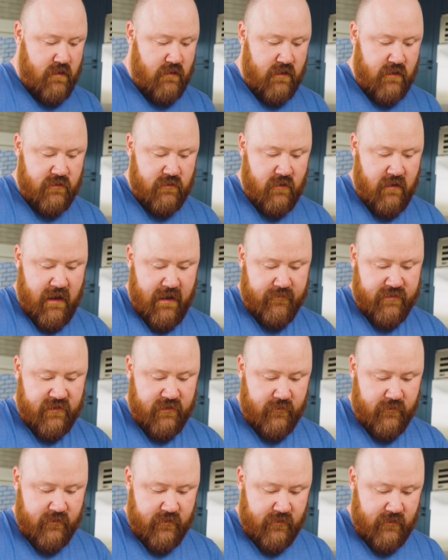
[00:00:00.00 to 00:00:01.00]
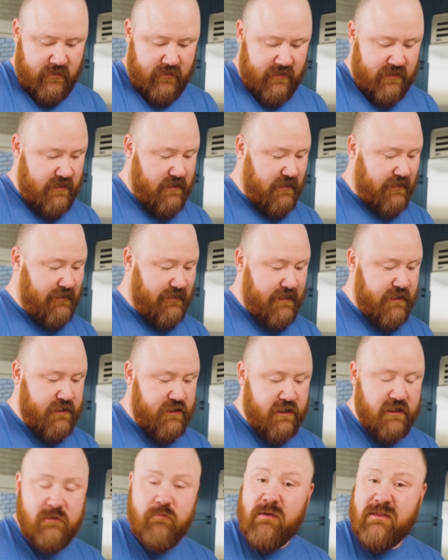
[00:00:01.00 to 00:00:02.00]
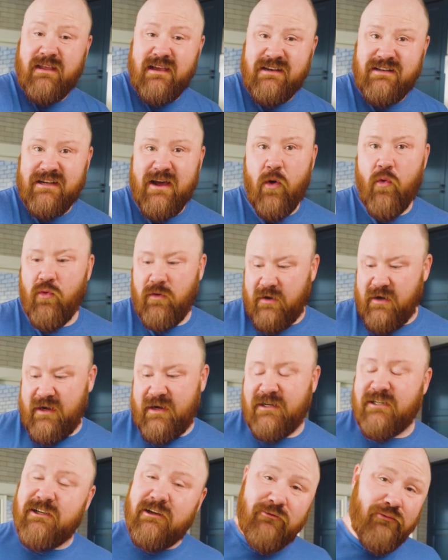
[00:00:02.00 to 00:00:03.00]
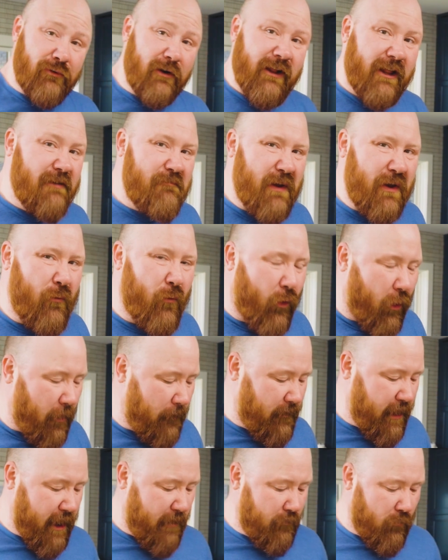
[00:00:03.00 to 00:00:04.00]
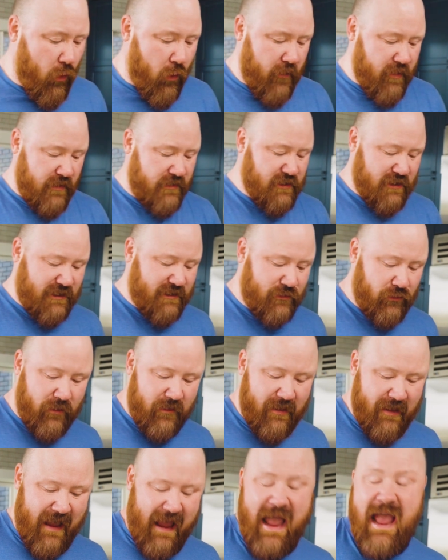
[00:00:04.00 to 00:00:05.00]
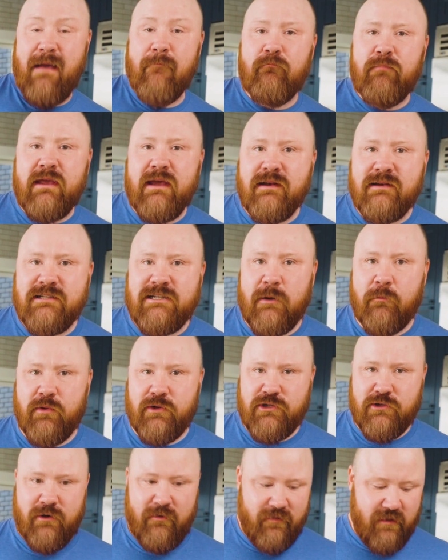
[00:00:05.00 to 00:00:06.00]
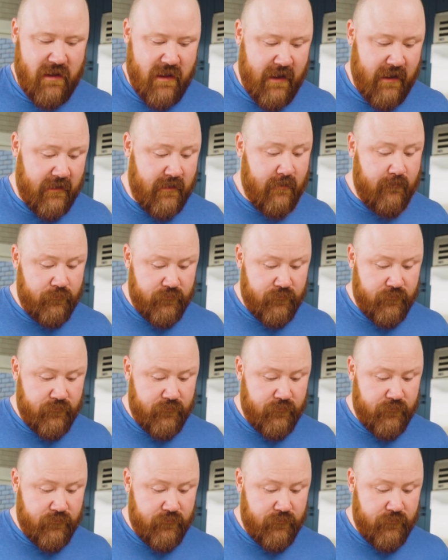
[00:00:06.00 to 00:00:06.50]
These are absolutely delicious, but they don't need to really be warmed up more than just sort of the ambient temperature of the egg.